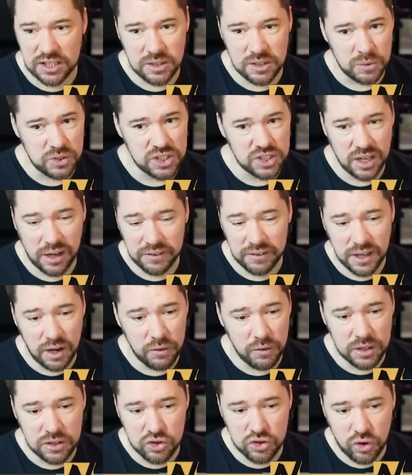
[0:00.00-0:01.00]
So we're just going to have to get
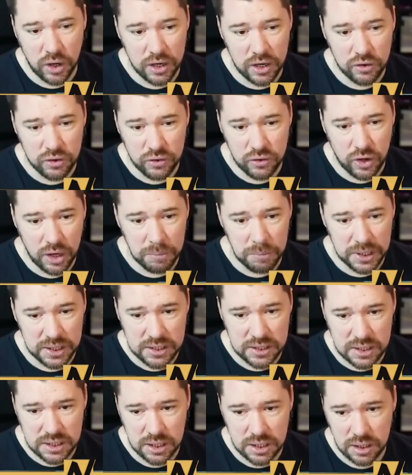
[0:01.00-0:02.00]
rid of the striker in the right
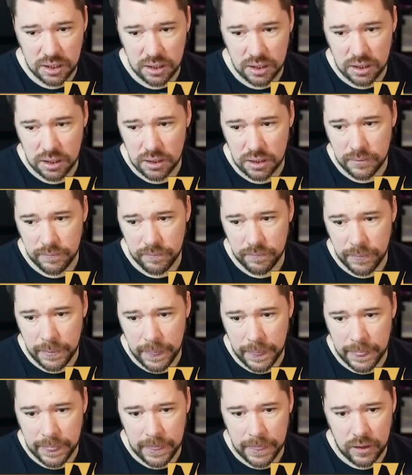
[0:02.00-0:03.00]
mid.
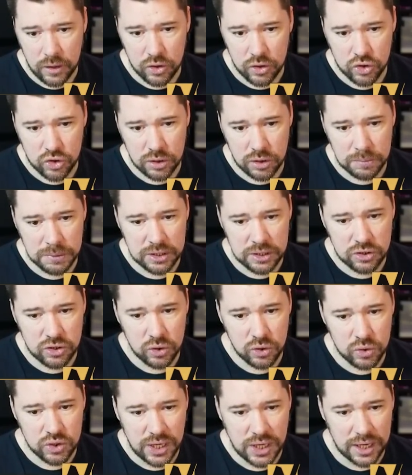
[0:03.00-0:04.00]
Shouldn't be
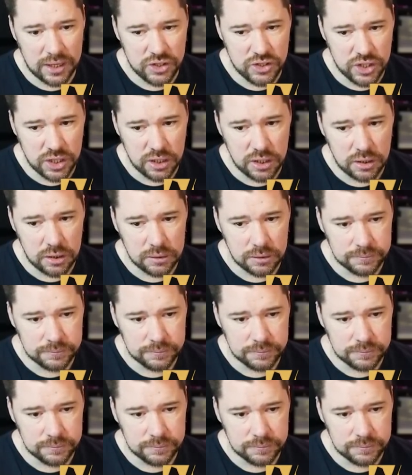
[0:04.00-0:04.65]
too challenging.